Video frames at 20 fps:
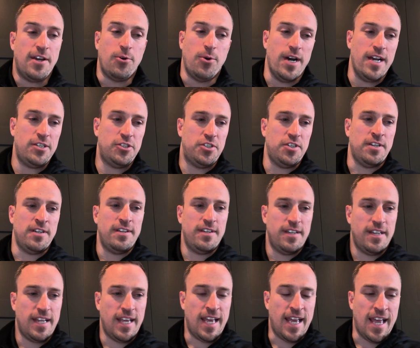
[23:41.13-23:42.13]
question,
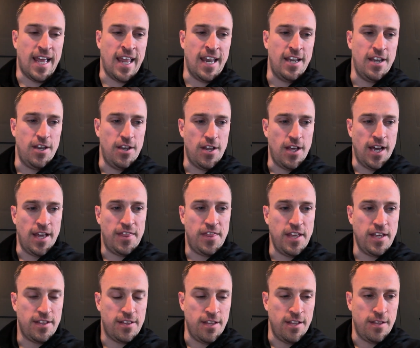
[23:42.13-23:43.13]
and I
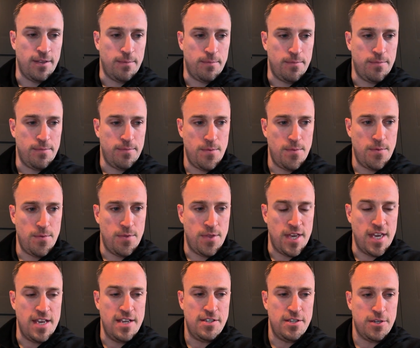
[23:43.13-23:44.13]
think the
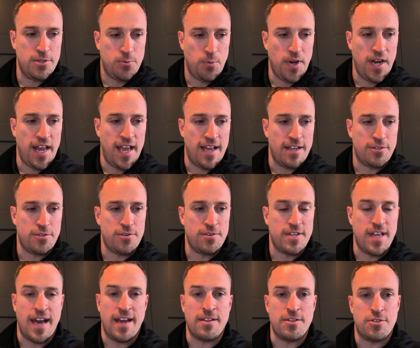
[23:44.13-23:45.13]
easiest way to answer
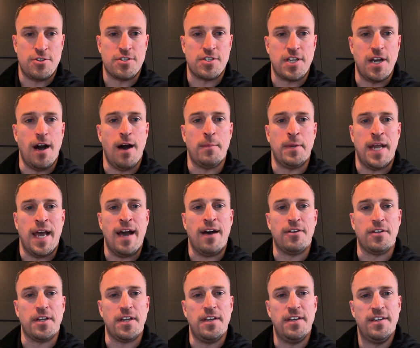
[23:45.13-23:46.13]
that is just
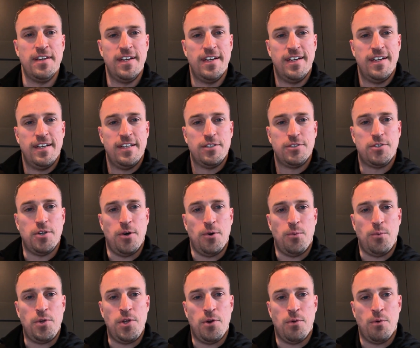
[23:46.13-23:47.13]
commonality. So
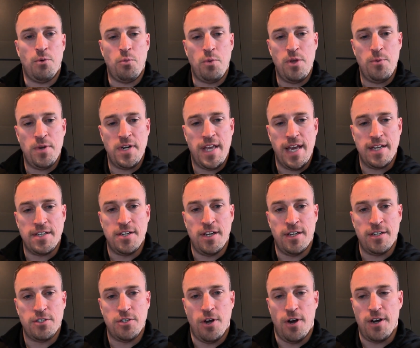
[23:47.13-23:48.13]
when we would get
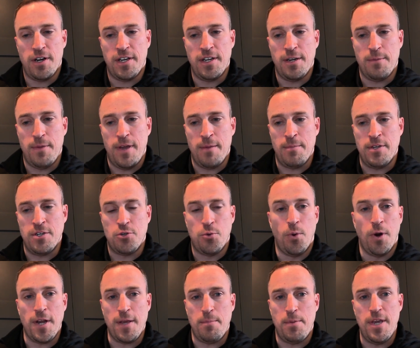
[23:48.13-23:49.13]
done talking to maybe
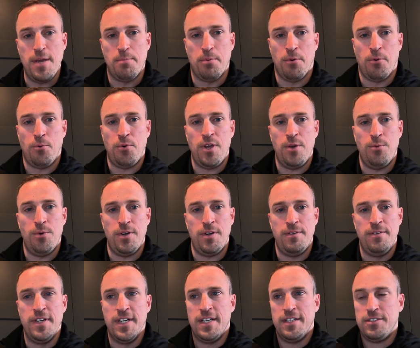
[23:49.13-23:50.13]
20 people, we
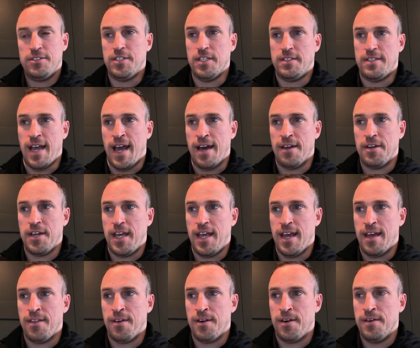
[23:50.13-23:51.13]
would sit down
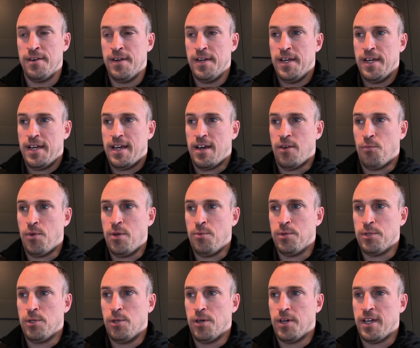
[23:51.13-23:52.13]
together and we
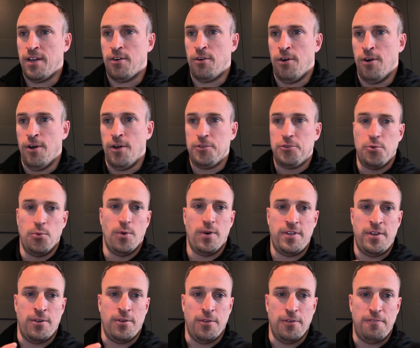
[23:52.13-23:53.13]
would look at all
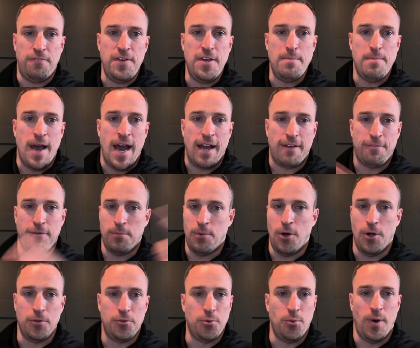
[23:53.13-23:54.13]
20, the feedback from
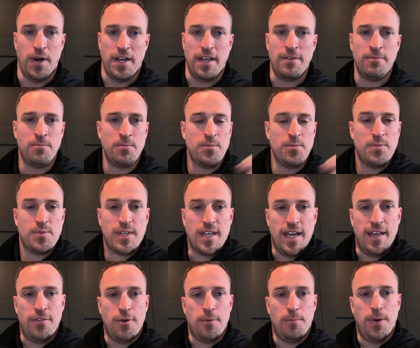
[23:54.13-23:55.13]
all 20,
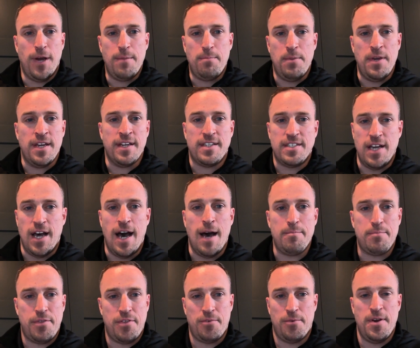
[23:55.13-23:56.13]
and there might be a
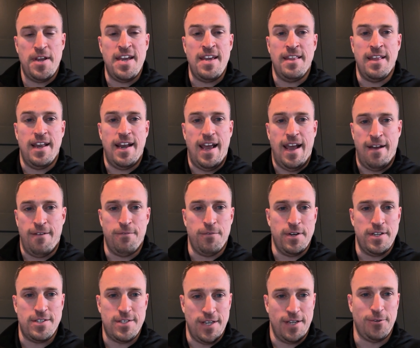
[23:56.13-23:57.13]
top three that
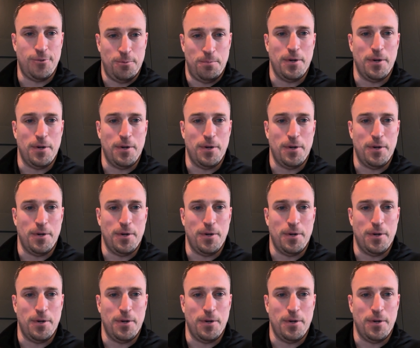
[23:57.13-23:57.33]
every single